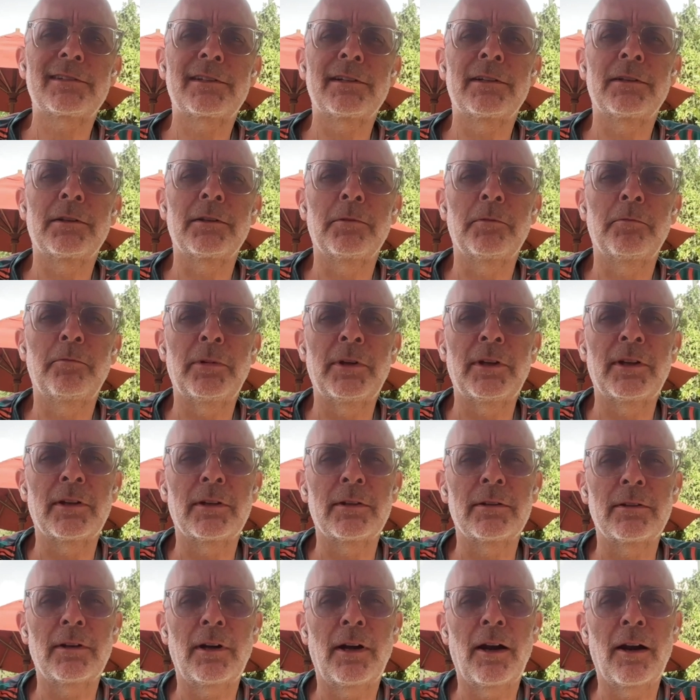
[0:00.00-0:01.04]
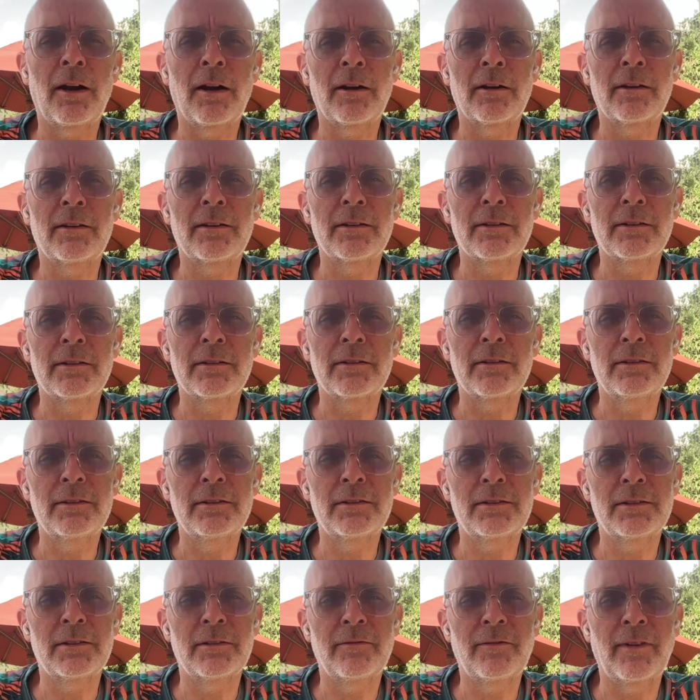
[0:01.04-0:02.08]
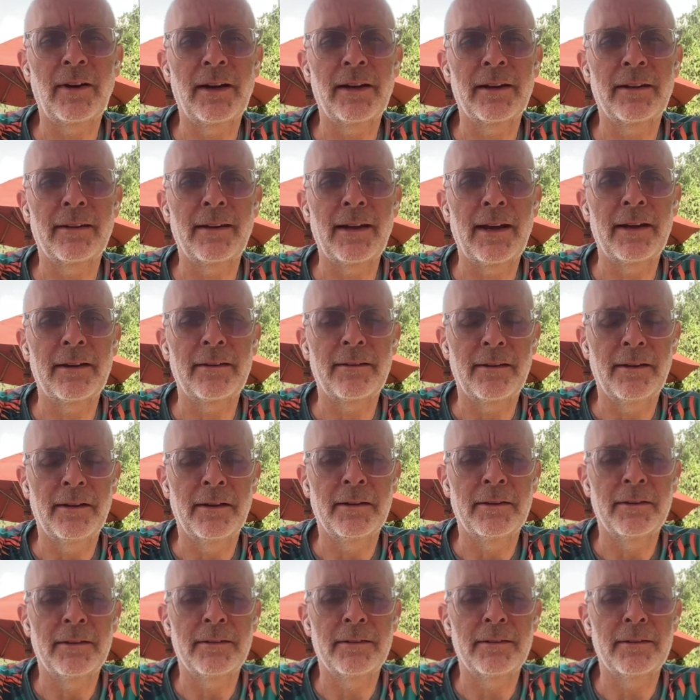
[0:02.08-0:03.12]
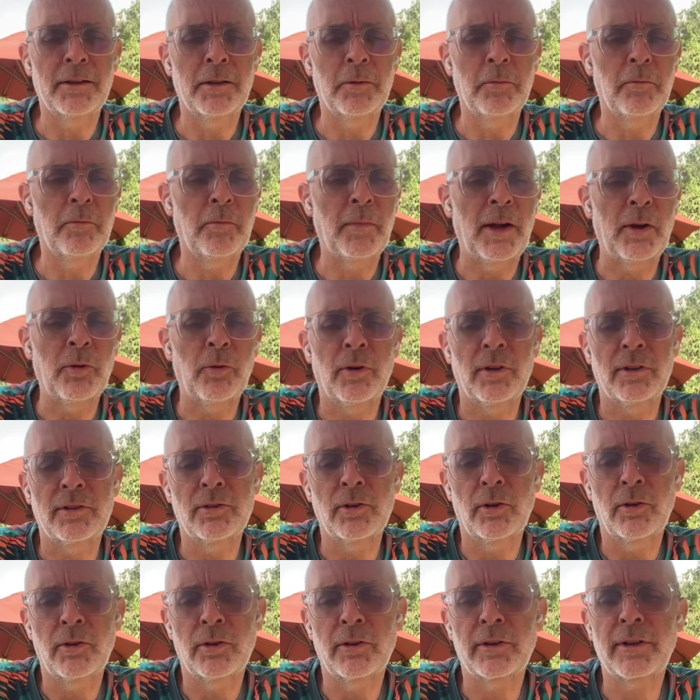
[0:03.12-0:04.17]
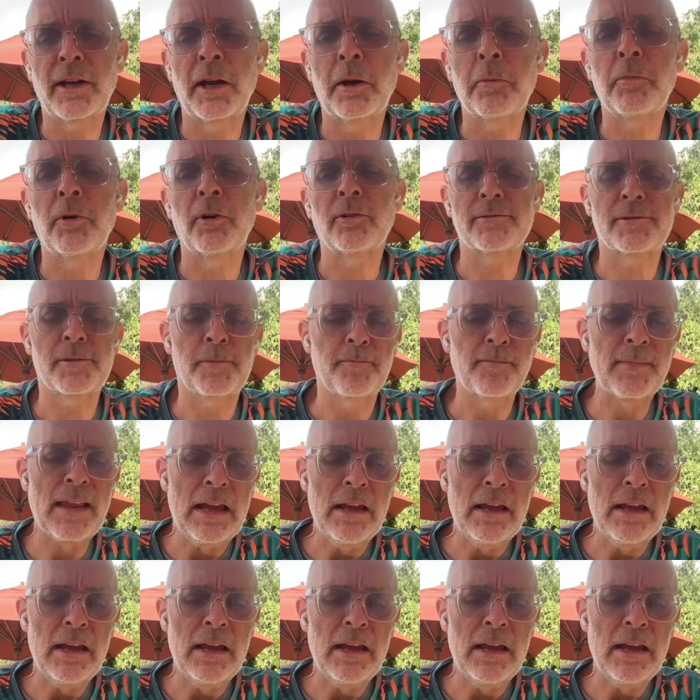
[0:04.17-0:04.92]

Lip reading: going to be hard to find that in Manuel Antonio Campos.